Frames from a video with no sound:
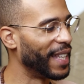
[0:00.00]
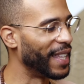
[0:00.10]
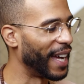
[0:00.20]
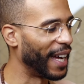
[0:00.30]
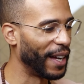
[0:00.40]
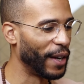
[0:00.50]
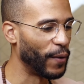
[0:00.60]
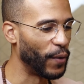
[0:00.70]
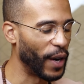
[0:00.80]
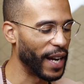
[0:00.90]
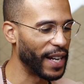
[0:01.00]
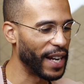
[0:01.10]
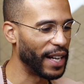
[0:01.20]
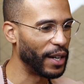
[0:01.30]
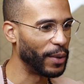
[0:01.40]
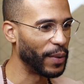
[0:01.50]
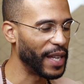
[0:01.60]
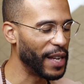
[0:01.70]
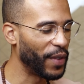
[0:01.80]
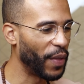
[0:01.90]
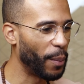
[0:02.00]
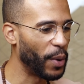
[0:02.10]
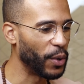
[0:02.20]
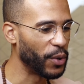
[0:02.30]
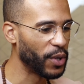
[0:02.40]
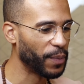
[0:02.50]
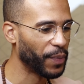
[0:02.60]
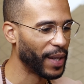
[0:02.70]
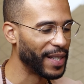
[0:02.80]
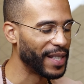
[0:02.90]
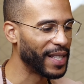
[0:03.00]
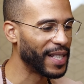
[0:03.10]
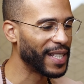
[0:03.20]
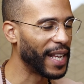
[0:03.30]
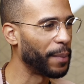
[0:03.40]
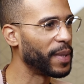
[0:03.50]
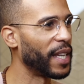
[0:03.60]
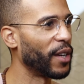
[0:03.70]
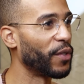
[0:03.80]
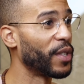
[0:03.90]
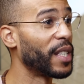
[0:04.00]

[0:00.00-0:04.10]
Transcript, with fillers: that right now even the most skeptic of